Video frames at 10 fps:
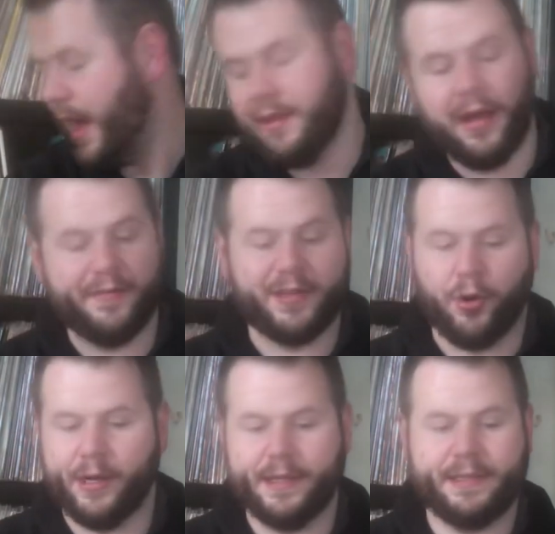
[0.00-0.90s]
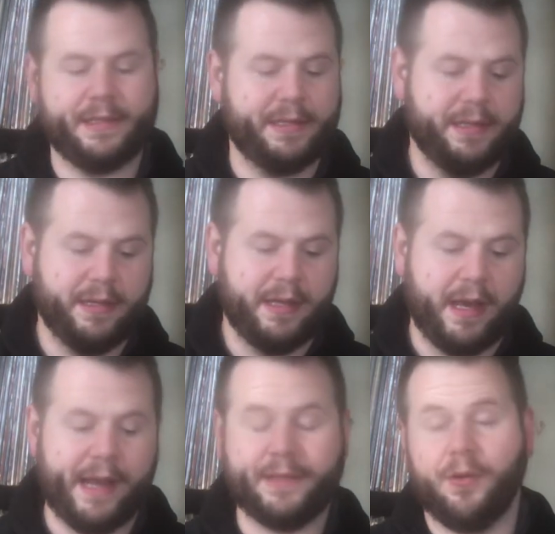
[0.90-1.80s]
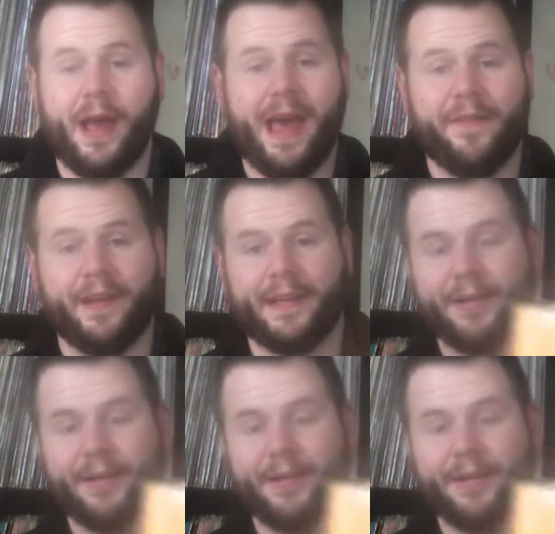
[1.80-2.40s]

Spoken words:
I love Tortoise. I don't have any